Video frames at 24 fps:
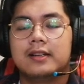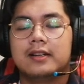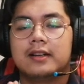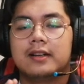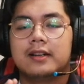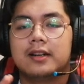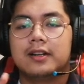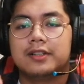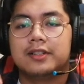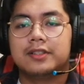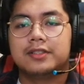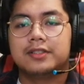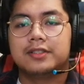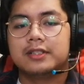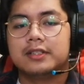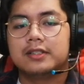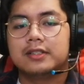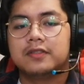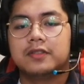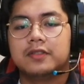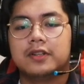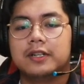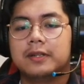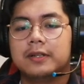country, a
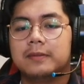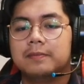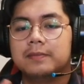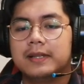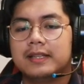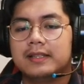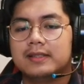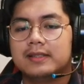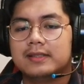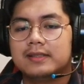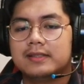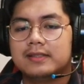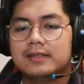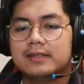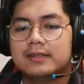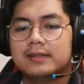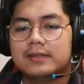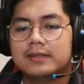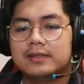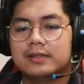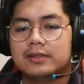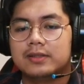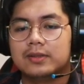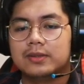foreign place.
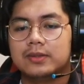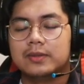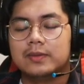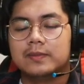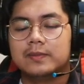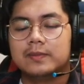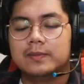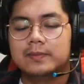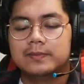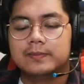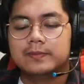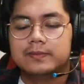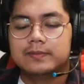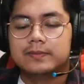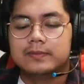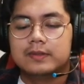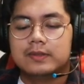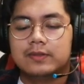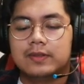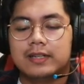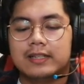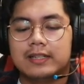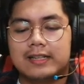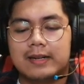So,
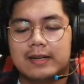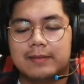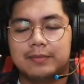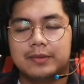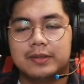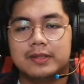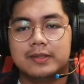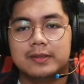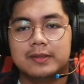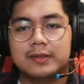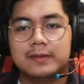for example,